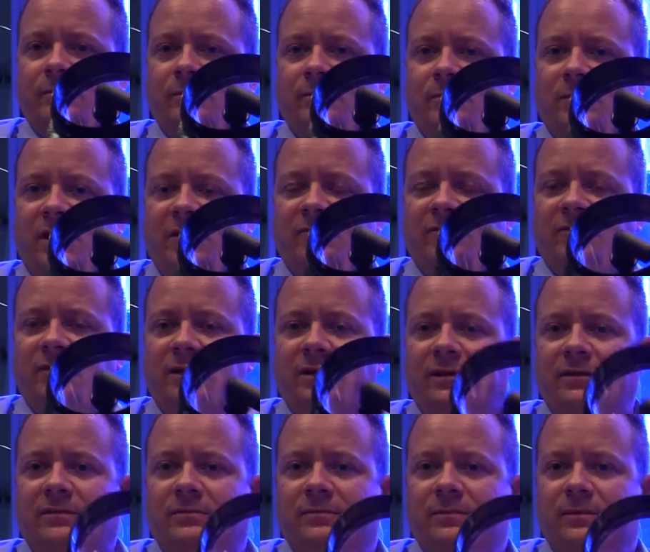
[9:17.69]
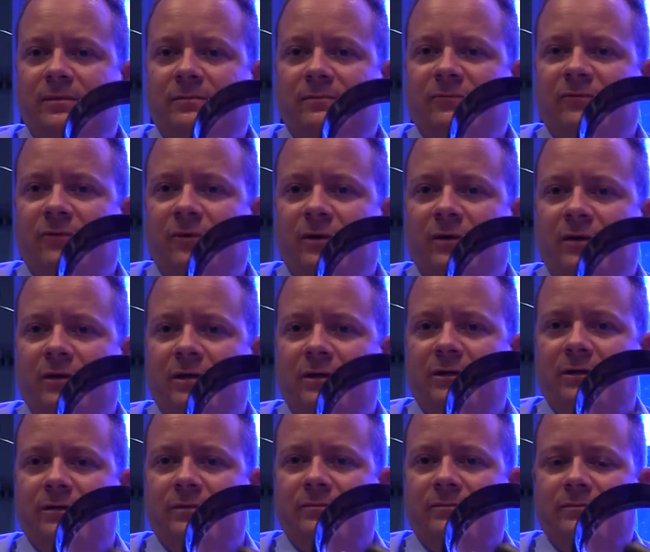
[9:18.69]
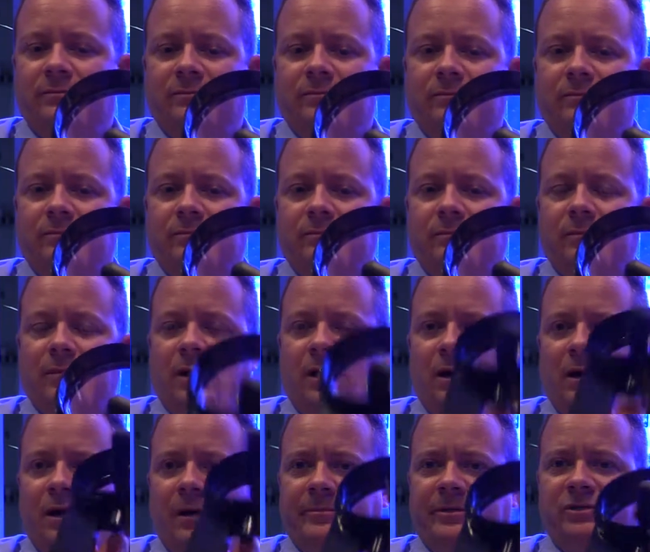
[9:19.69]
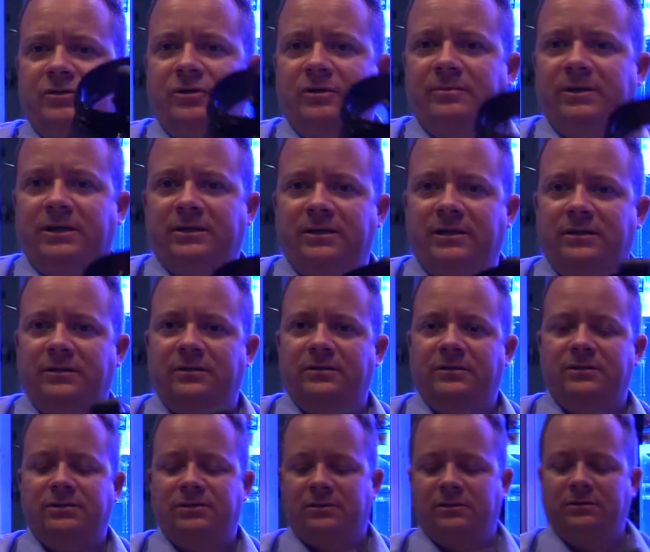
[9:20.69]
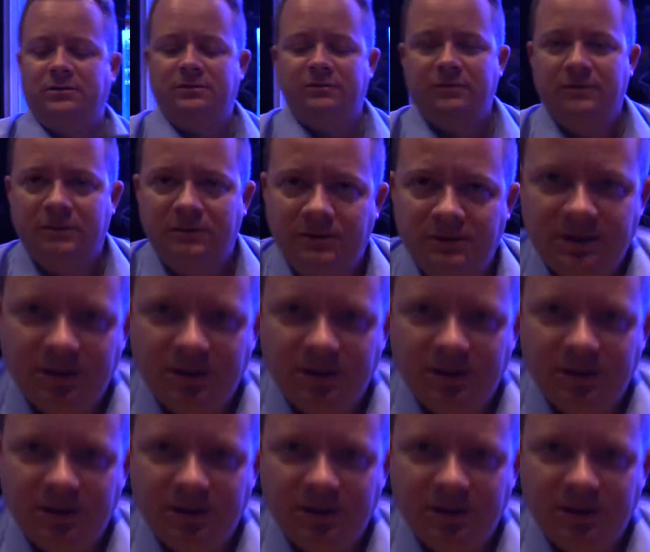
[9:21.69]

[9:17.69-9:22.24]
that fitting for your inlet. I'm gonna trim that down and then show you what it looks